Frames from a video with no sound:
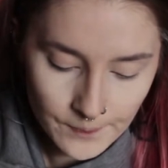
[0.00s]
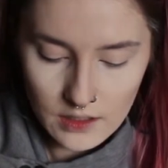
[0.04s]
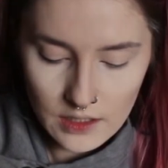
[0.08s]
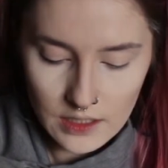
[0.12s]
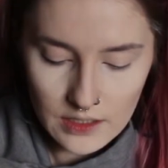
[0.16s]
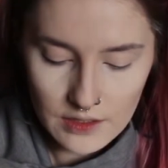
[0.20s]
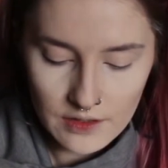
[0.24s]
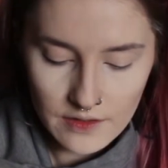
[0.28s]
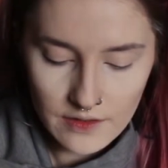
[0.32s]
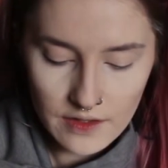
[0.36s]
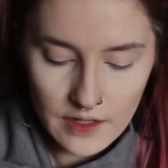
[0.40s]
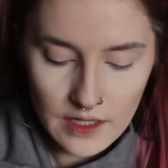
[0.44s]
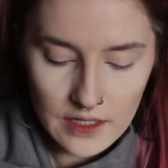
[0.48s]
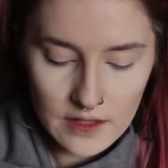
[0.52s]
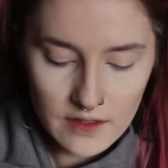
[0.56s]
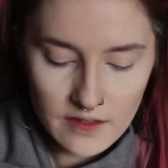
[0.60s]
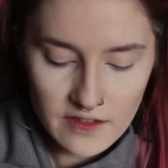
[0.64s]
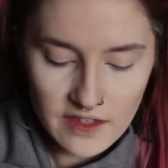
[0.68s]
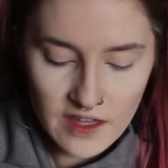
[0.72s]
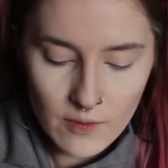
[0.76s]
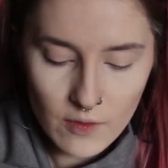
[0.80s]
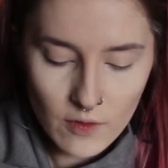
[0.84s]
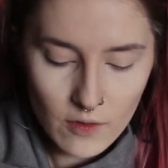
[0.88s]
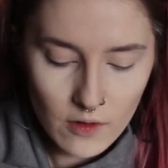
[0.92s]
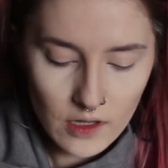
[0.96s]
It's like the
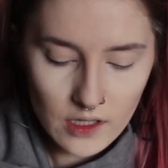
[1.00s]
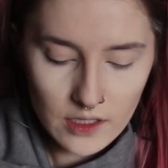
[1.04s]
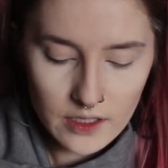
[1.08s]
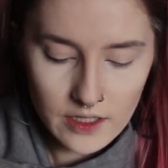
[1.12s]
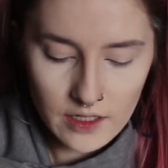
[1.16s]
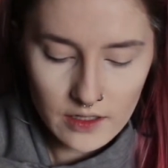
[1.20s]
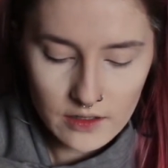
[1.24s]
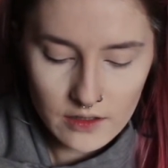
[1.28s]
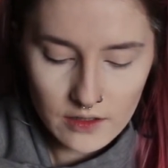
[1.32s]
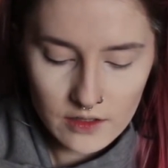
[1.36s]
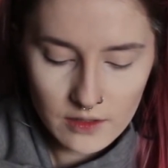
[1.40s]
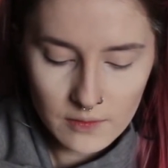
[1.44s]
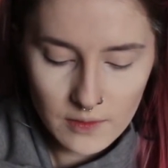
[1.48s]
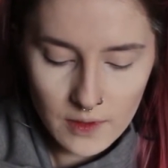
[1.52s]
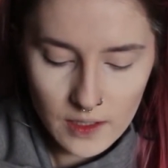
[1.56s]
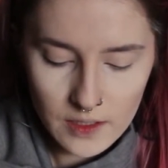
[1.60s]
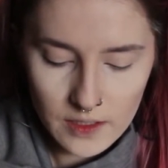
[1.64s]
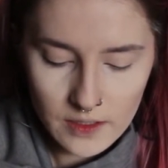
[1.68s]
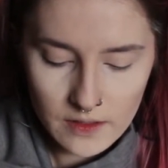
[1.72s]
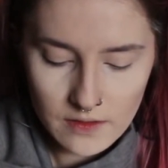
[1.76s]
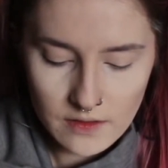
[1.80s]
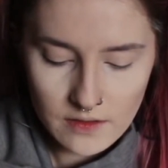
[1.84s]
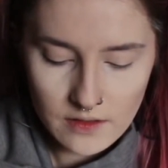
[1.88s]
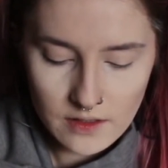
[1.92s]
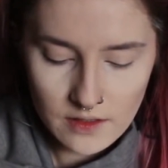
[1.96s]
same quality, to be
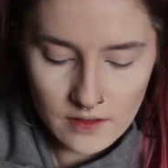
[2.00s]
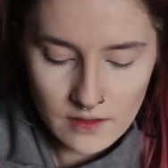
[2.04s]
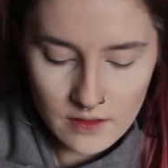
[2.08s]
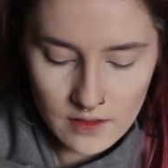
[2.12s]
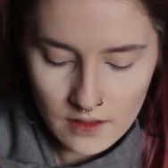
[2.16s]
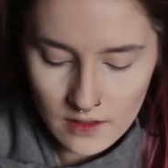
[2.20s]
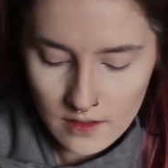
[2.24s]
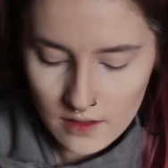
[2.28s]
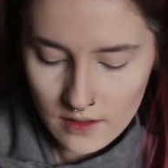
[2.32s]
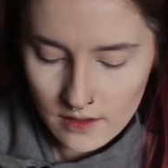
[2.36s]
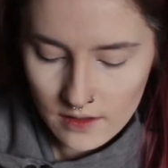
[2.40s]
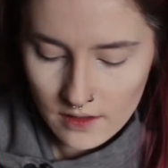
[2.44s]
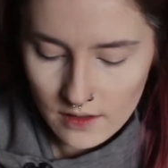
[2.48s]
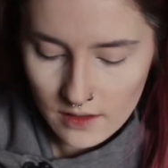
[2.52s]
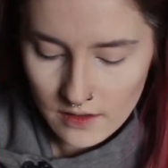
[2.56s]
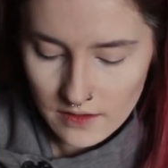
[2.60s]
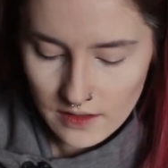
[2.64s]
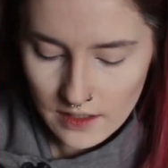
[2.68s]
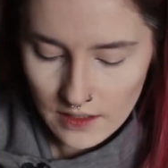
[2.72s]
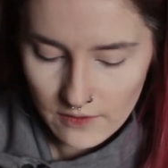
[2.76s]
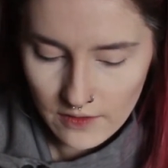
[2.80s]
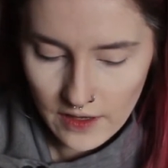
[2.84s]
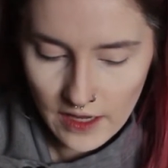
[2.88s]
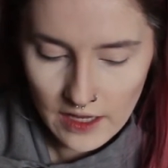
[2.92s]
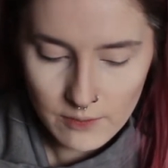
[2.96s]
honest.
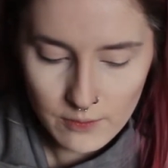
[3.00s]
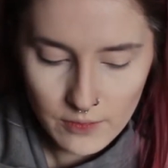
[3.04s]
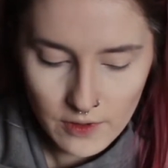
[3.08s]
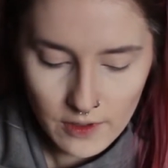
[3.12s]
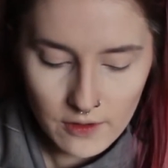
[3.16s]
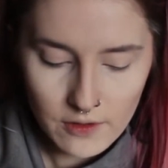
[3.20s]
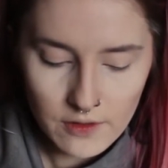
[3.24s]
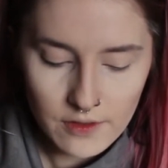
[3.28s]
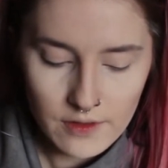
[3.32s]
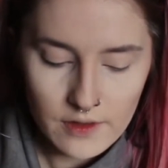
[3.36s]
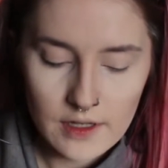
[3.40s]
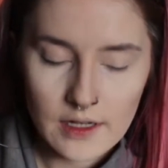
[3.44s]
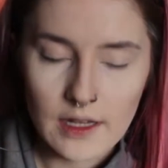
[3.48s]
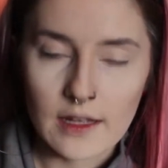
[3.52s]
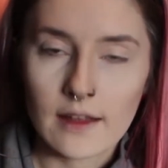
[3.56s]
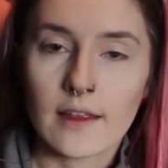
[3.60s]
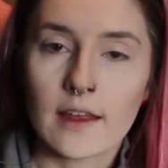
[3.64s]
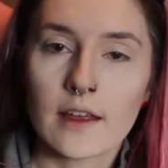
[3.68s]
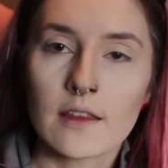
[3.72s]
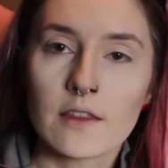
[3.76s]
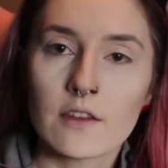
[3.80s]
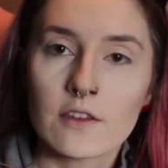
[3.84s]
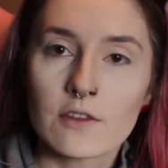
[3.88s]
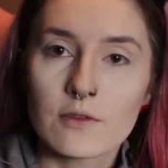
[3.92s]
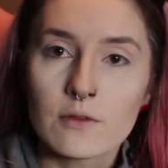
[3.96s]
I've had both, and I
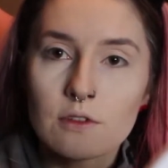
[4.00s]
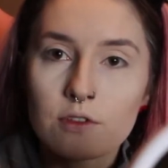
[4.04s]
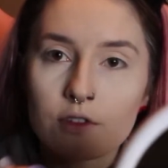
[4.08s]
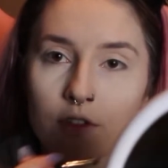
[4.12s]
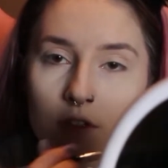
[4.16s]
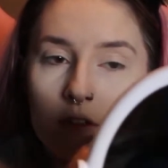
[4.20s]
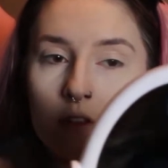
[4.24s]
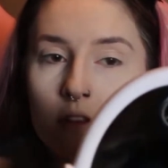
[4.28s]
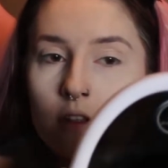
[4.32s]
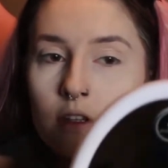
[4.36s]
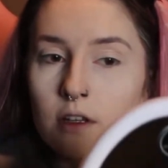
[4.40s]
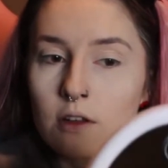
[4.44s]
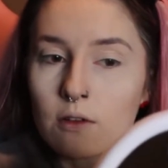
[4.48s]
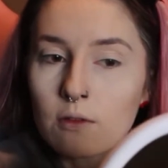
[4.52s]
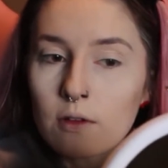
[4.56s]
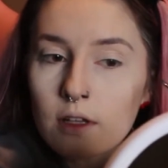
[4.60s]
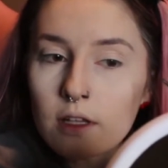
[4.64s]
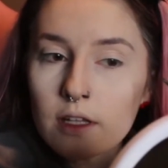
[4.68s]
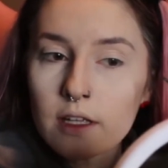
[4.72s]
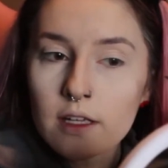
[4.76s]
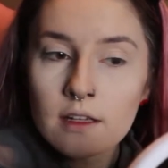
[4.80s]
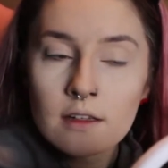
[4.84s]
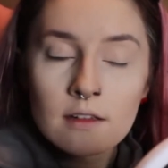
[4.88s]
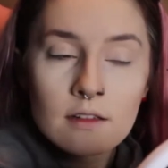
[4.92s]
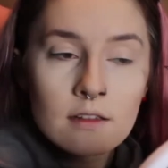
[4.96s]
like this one just
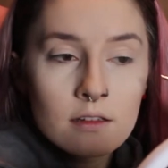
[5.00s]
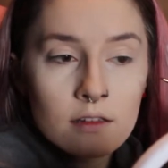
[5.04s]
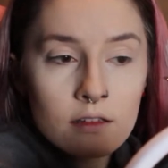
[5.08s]
equally.